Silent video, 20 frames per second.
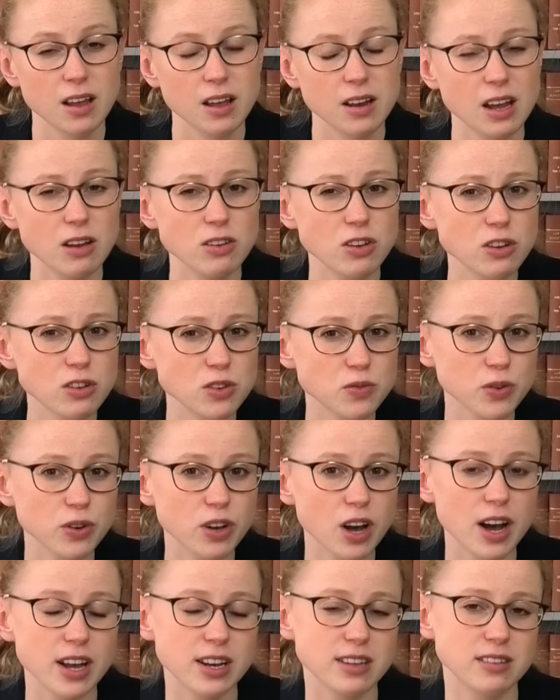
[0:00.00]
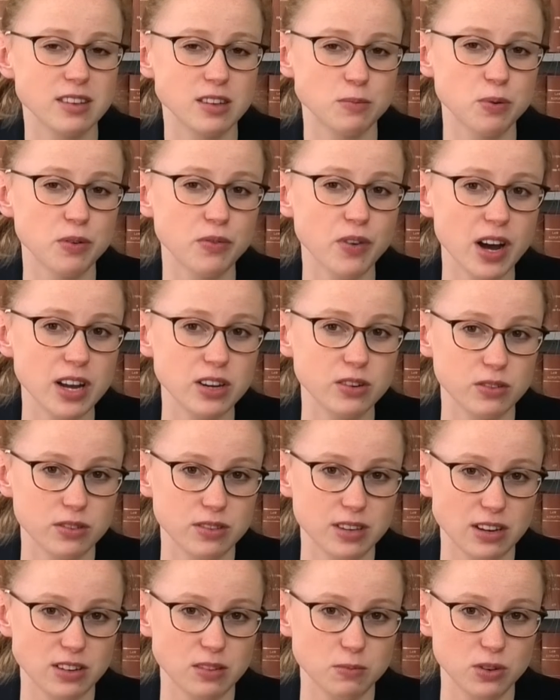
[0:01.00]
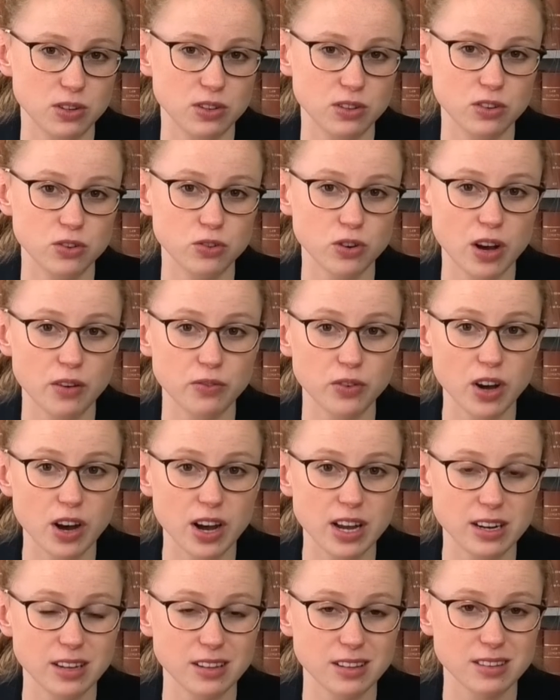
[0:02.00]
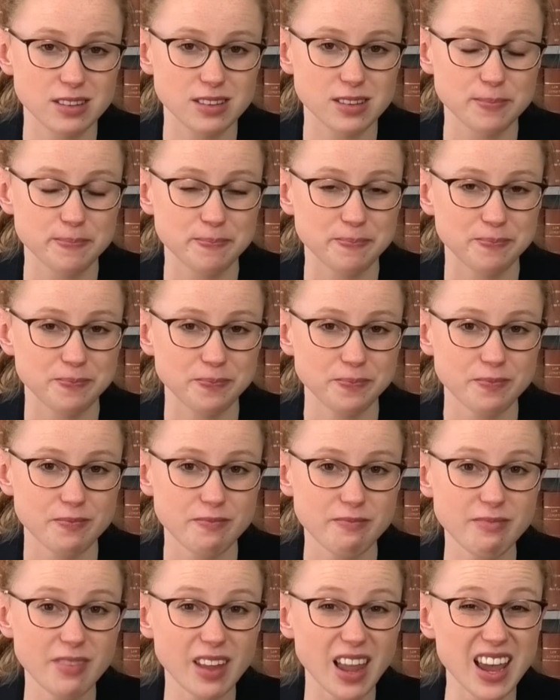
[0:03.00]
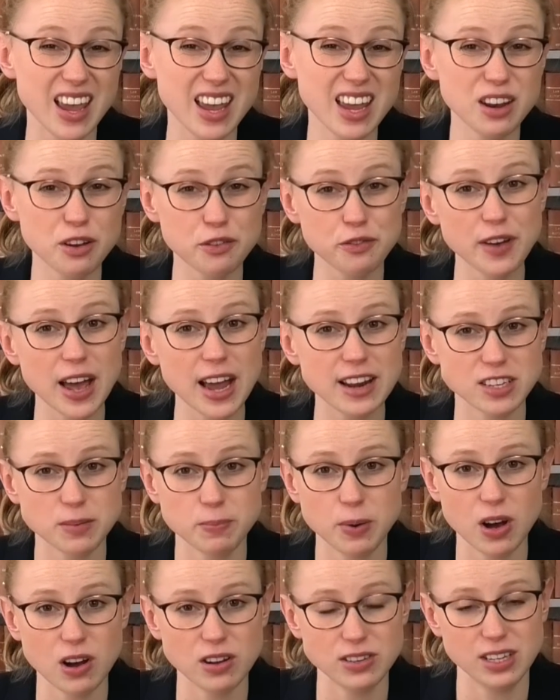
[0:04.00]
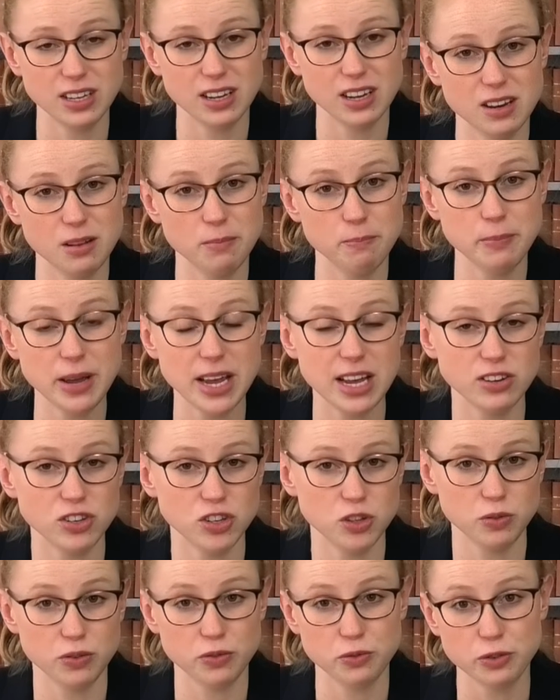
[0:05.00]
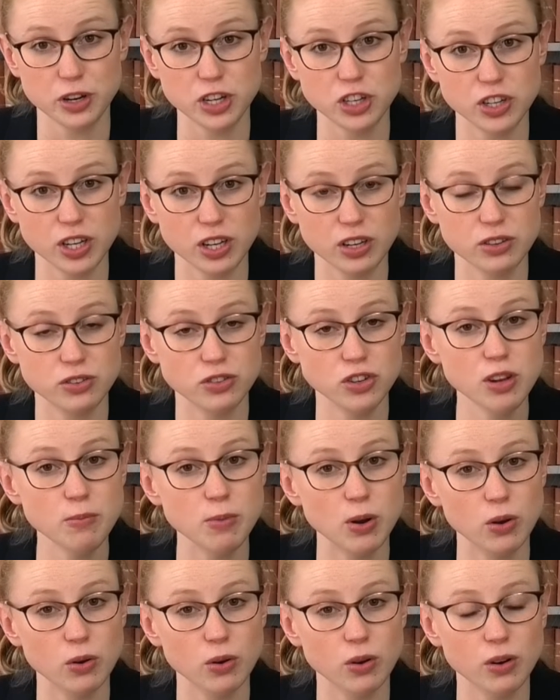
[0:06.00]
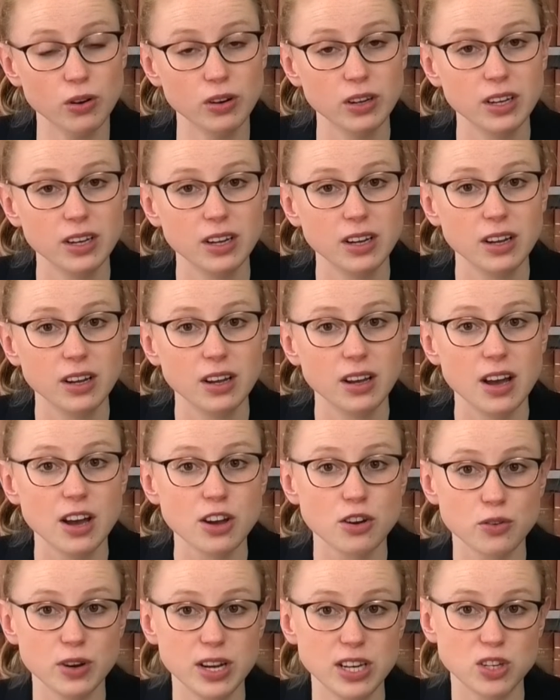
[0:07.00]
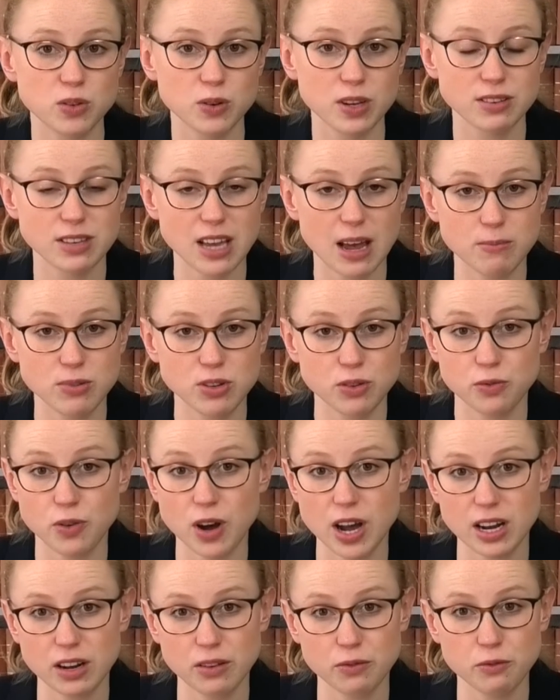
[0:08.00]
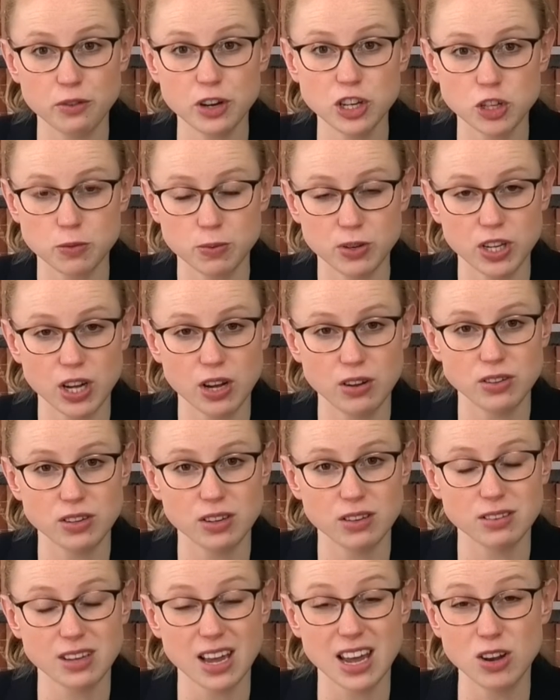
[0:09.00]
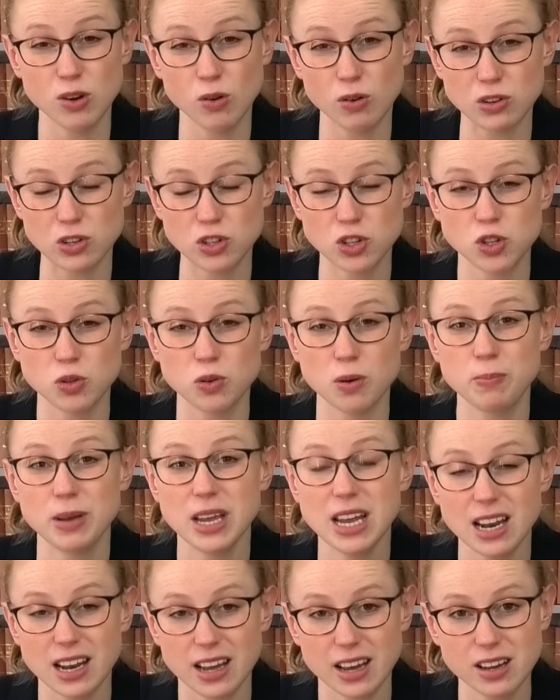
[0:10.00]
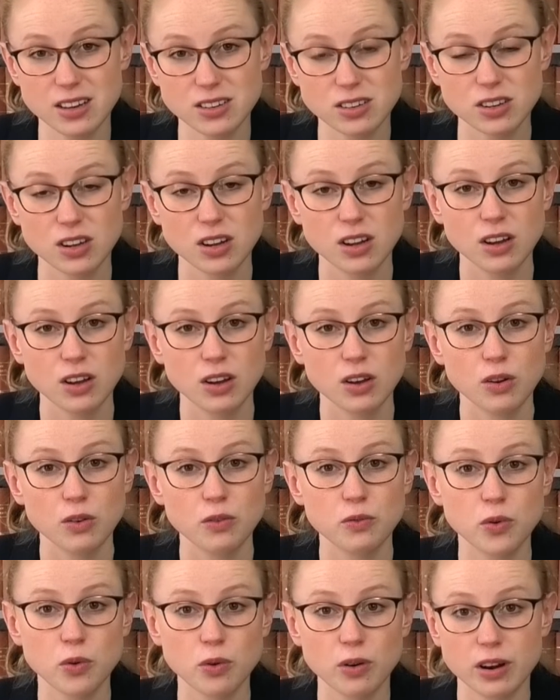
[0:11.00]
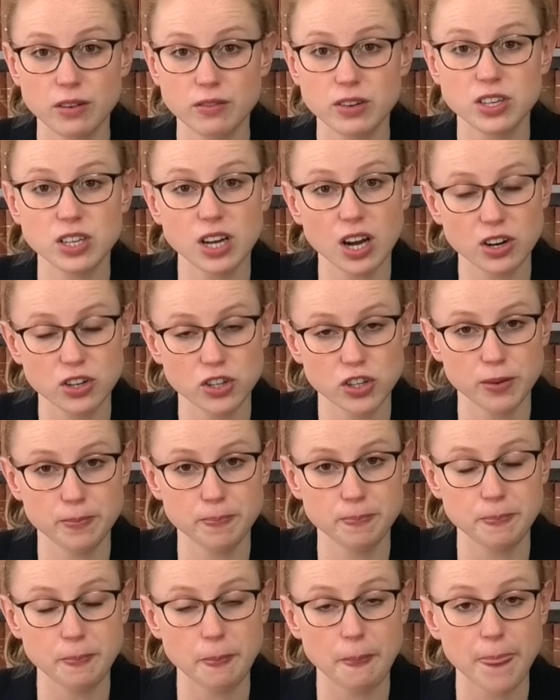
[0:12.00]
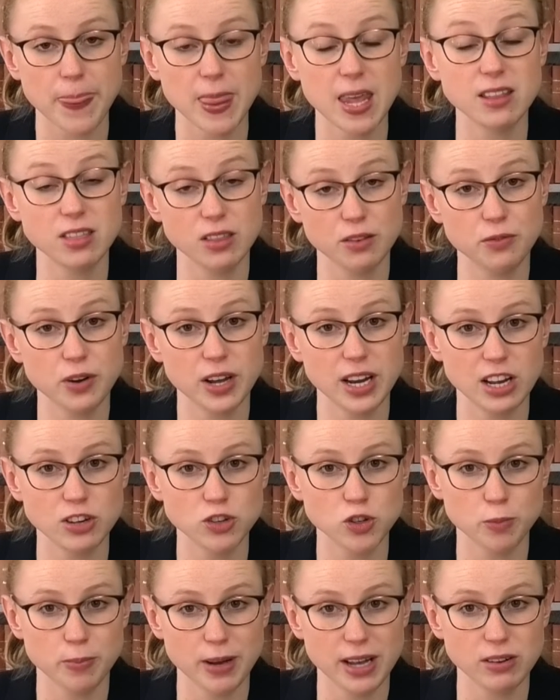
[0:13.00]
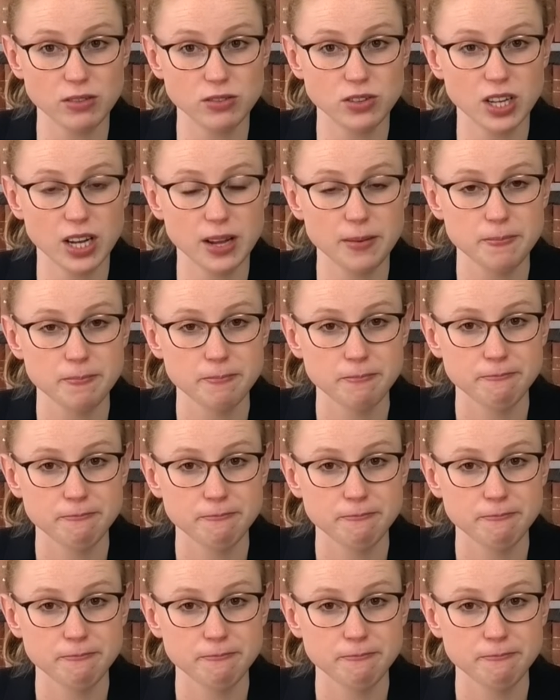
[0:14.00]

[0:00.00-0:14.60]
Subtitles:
Now, useful guidance is provided on settlement in the draft guidance. In effect, a party admit to infringing consumer law, agree to accept a final infringement notice and not to appeal it for a reduction in the financial penalty.